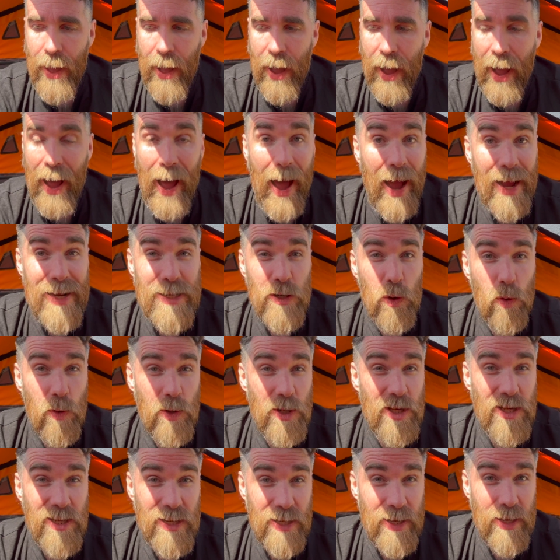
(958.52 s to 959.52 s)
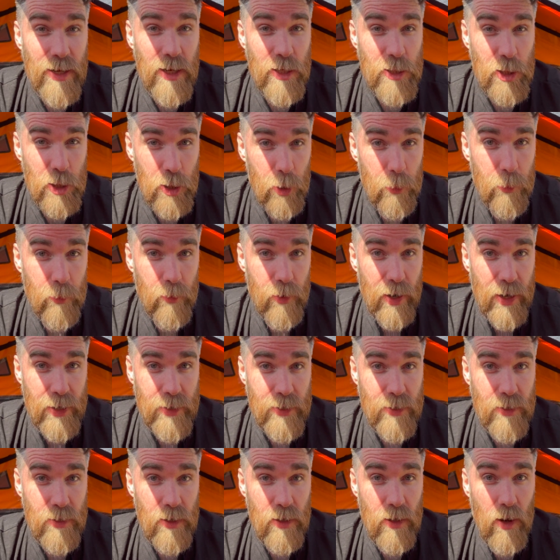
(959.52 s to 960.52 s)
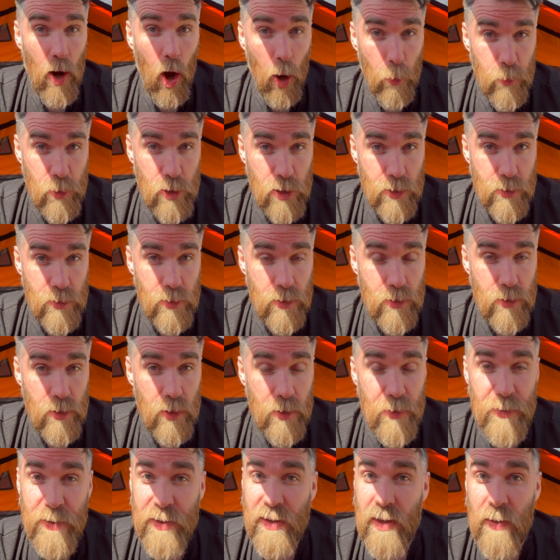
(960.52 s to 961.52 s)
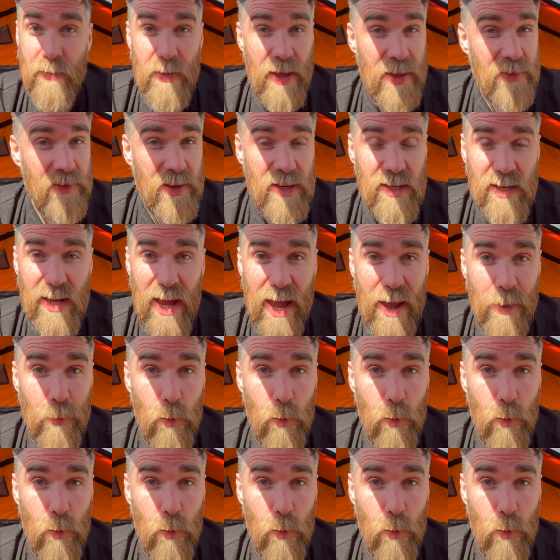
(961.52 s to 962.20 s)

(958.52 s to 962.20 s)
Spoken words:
I don't see it as an upgrade option. In the same